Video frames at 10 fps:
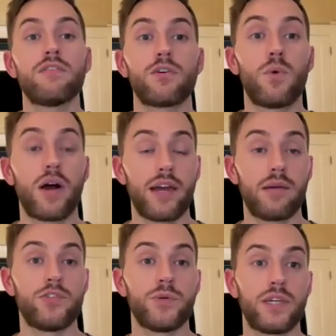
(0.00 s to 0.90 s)
for why
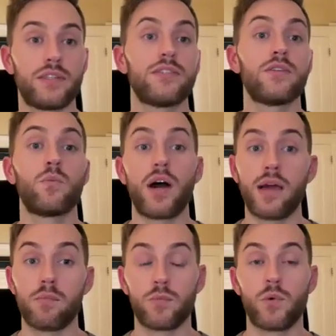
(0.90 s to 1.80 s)
I'm doing this and
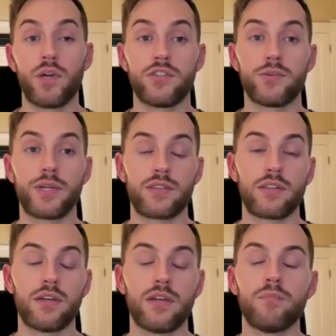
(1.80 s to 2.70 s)
why I'm entering
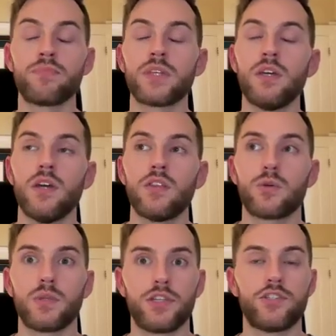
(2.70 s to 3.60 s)
the
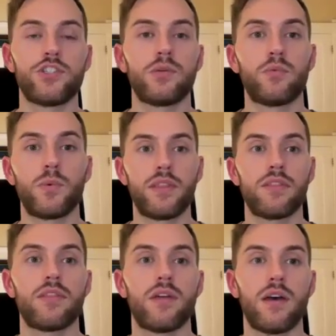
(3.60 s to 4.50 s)
relationship
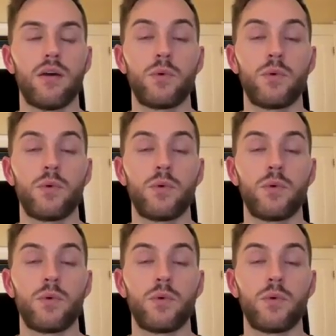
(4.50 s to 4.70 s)
with